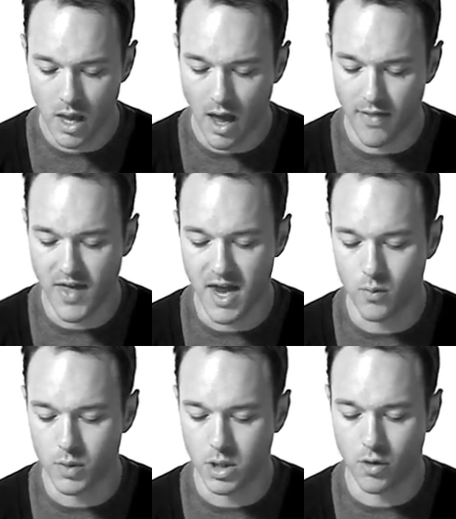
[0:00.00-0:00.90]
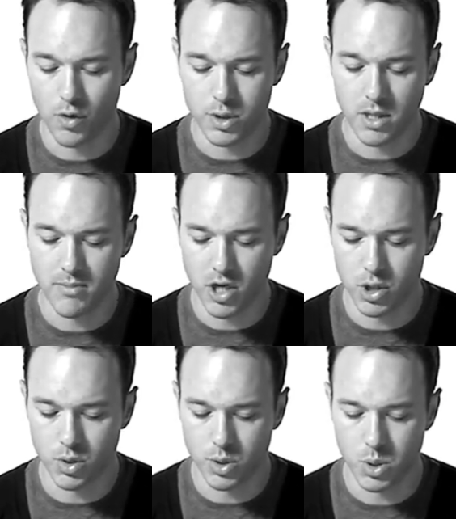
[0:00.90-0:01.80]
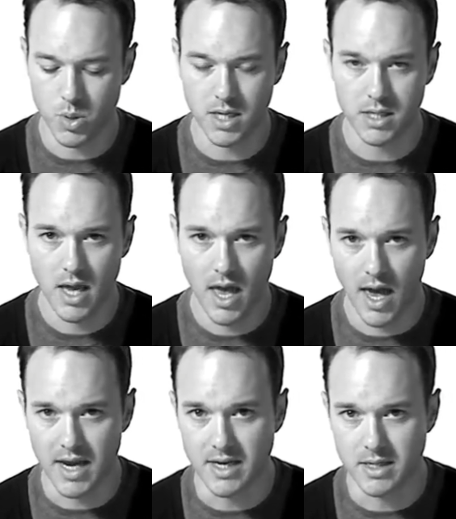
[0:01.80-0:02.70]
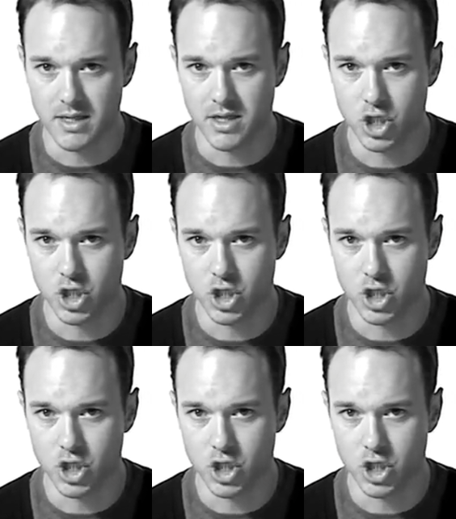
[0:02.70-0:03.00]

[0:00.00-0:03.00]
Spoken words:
and then was across Commercial Street and into the